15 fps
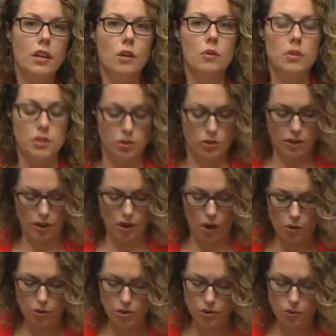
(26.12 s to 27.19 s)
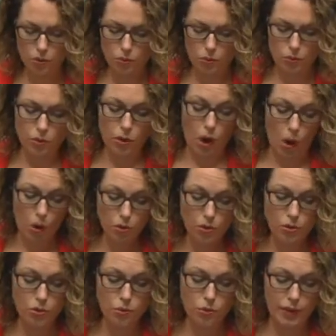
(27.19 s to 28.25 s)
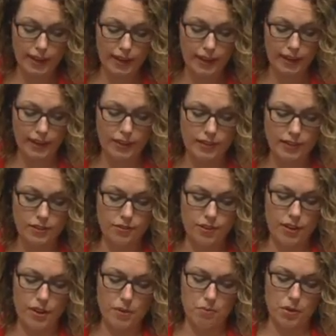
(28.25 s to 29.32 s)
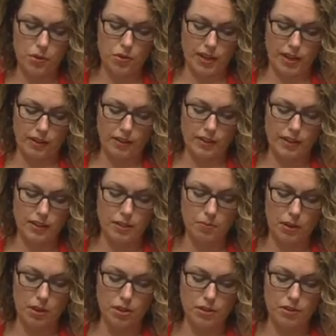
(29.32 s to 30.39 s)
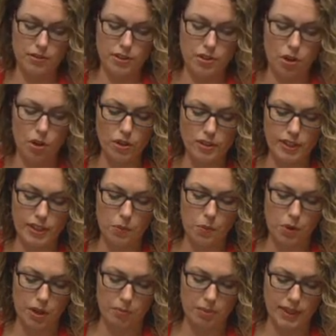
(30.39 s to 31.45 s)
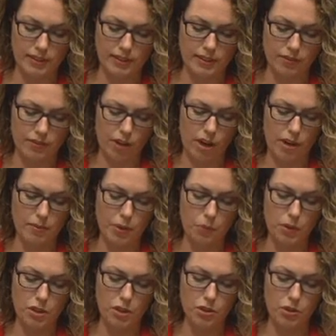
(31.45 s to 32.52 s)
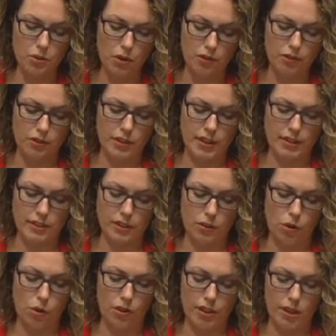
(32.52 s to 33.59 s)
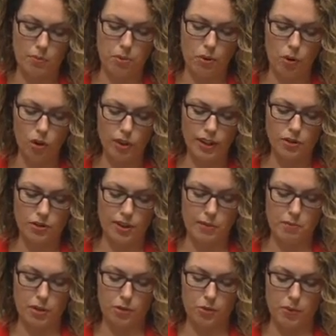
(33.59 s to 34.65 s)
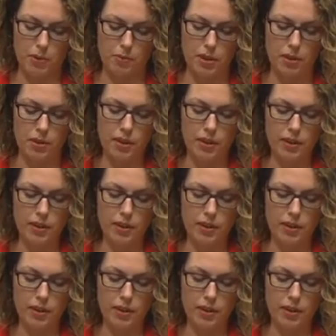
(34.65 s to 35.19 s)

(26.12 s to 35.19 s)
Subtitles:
We saw a cultural reckoning in this very building, the exposure of a toxic workplace environment which too often has ignored the appalling treatment of women.